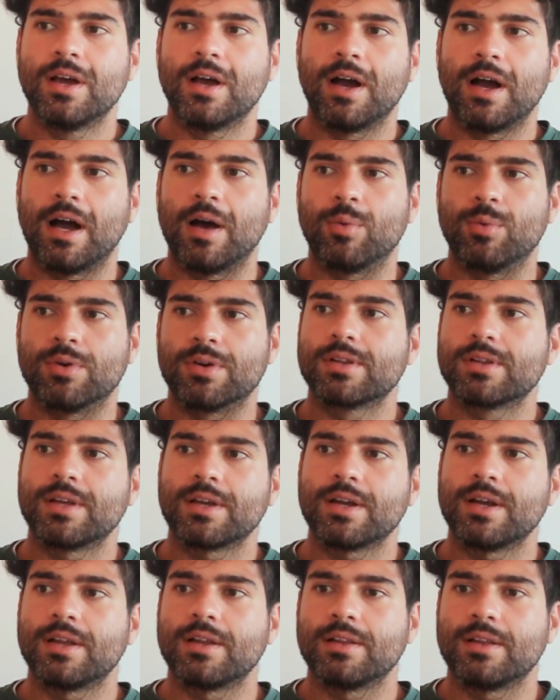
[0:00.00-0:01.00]
I wanted that
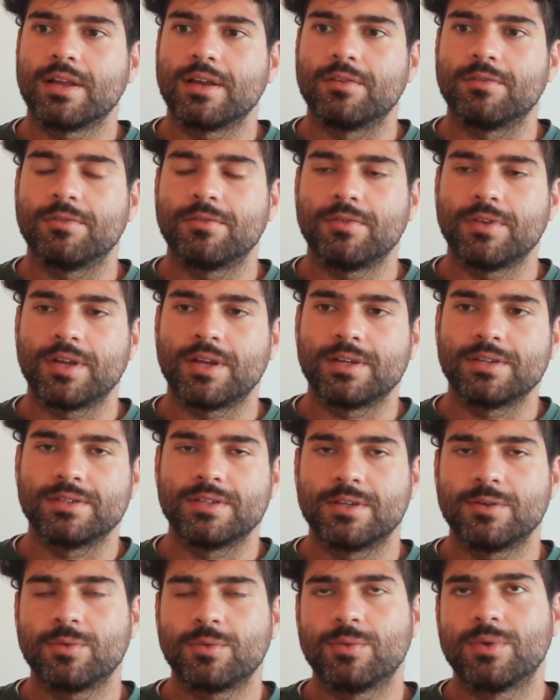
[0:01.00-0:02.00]
kind of life, and I
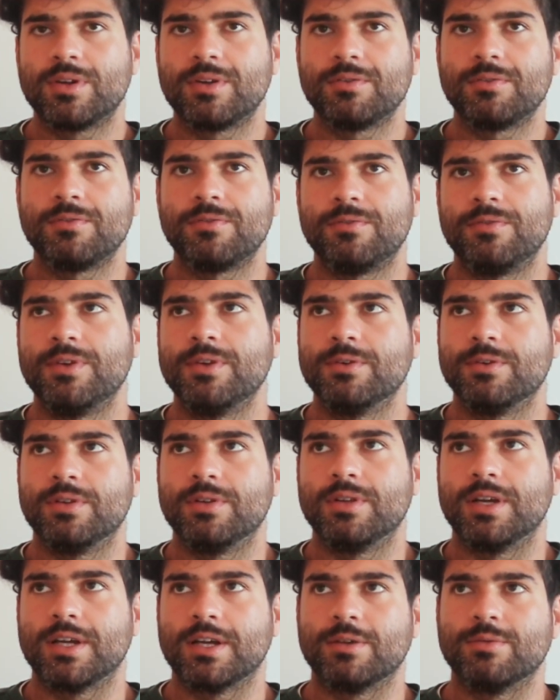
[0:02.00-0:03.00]
didn't want to feel
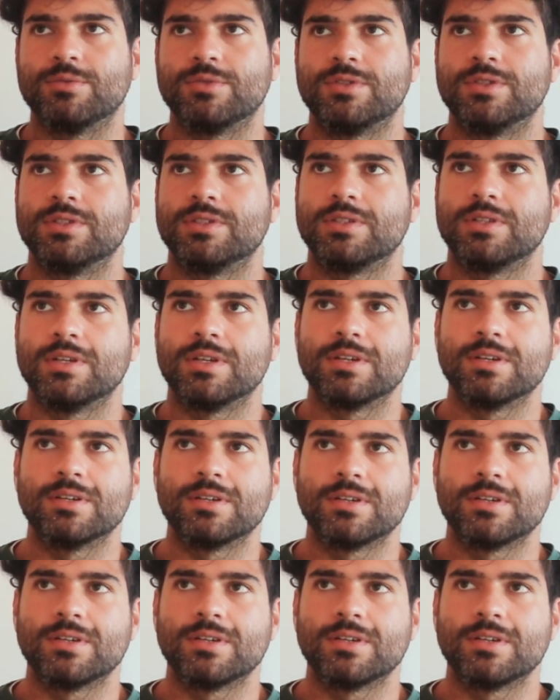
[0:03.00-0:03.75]
like I was just like